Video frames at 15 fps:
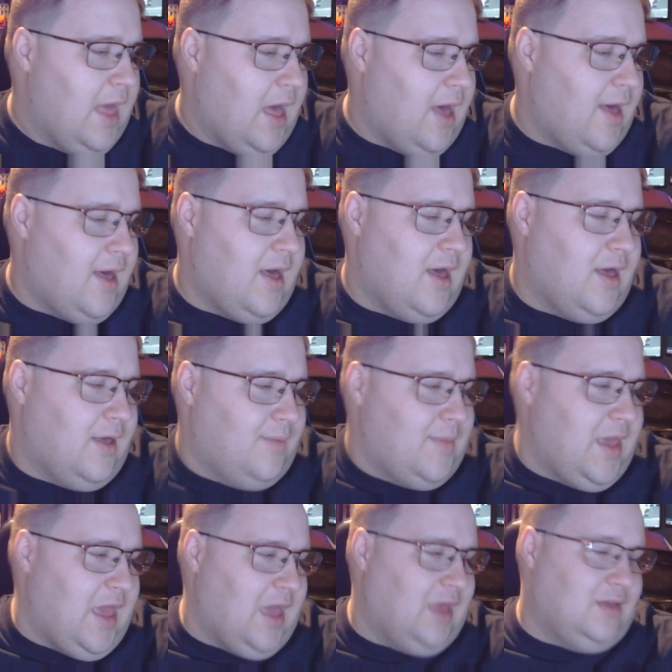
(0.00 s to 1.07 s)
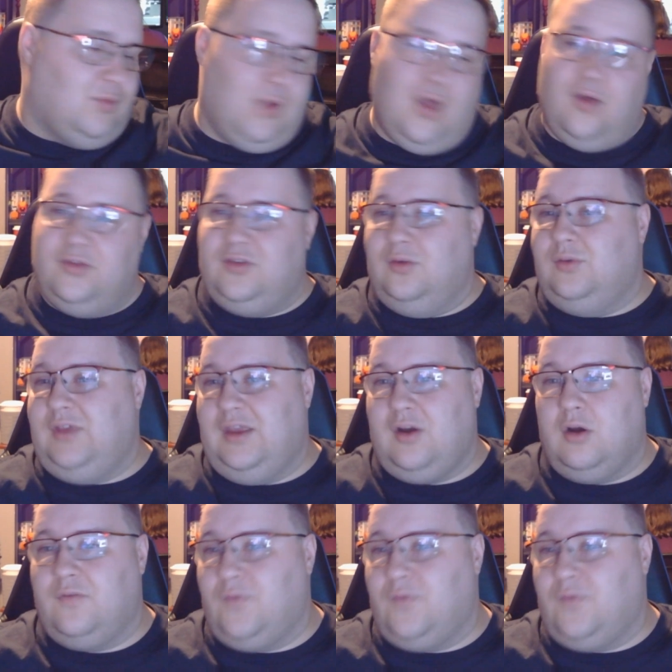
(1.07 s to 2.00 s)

and we also did our